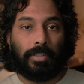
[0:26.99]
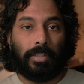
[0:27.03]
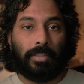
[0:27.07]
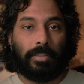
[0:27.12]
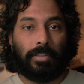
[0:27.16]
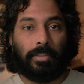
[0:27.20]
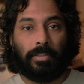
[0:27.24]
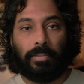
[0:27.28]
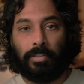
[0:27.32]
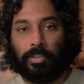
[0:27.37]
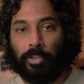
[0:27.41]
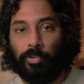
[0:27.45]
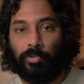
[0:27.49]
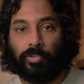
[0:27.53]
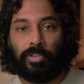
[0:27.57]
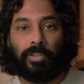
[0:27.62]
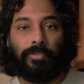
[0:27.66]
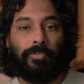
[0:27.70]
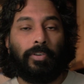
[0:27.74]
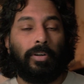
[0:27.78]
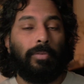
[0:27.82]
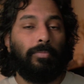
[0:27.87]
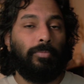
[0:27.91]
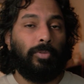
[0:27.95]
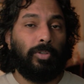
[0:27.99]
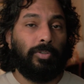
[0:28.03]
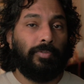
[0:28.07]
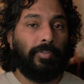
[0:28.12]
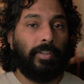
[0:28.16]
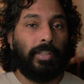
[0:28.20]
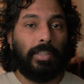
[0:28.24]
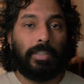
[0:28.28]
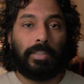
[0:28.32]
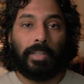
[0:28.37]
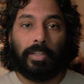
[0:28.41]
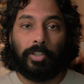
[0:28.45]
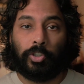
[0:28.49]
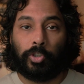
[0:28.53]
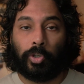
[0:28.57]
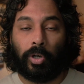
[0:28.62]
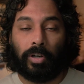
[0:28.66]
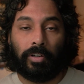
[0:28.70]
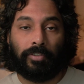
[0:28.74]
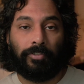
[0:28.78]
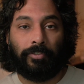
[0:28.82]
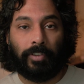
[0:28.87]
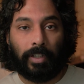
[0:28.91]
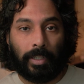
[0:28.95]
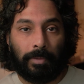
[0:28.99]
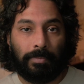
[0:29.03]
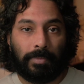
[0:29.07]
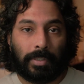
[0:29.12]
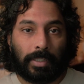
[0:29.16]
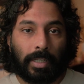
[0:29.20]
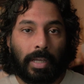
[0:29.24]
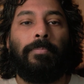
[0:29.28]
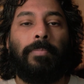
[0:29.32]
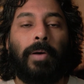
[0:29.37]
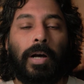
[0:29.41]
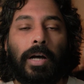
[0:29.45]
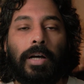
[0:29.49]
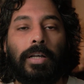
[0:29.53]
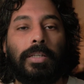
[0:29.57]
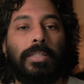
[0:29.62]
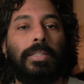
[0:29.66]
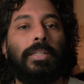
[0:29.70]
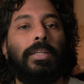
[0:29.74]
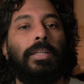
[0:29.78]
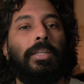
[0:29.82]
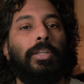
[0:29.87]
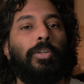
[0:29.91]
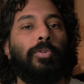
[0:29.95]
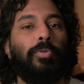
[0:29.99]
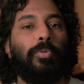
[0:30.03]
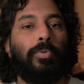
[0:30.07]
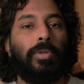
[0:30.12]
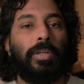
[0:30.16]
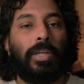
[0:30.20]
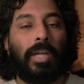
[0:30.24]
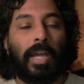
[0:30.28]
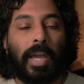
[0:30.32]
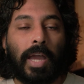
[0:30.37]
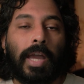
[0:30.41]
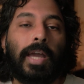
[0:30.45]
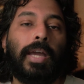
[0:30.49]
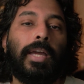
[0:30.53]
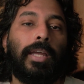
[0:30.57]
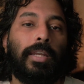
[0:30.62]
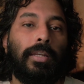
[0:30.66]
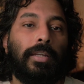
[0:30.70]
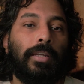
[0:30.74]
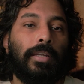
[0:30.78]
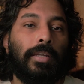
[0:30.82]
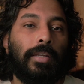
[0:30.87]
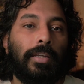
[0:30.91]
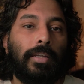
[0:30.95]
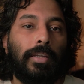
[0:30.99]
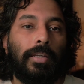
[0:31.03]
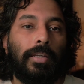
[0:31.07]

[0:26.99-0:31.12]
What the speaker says: It's used for movies and short films, but you can